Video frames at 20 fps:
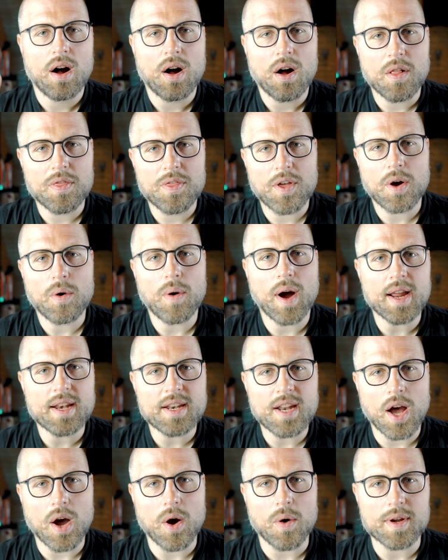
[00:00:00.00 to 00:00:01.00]
Although I
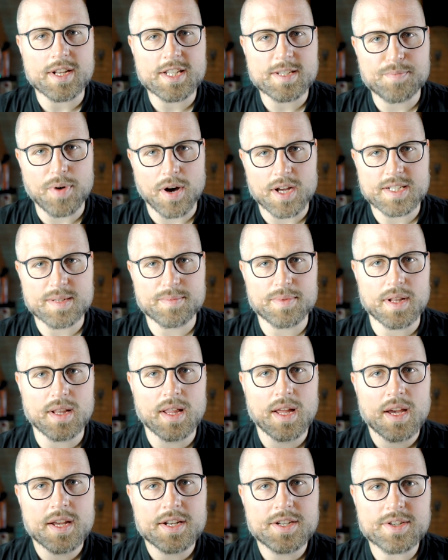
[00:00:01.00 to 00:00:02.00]
know it's
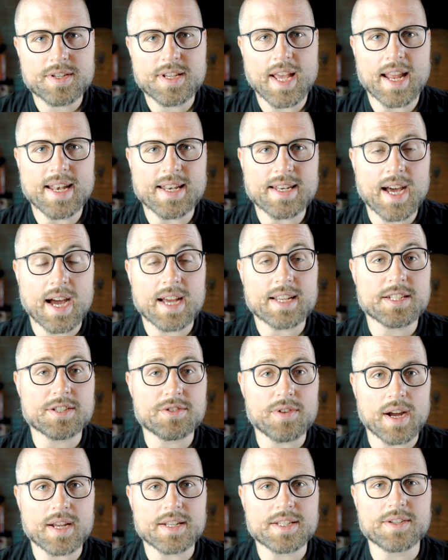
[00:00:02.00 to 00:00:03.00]
possible to get nice
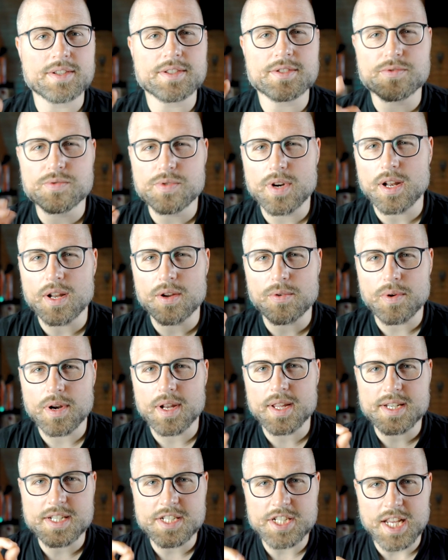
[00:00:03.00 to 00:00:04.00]
dry suits really
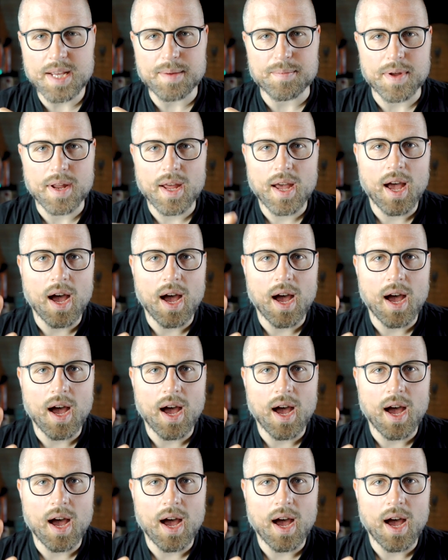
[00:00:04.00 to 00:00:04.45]
really cheap,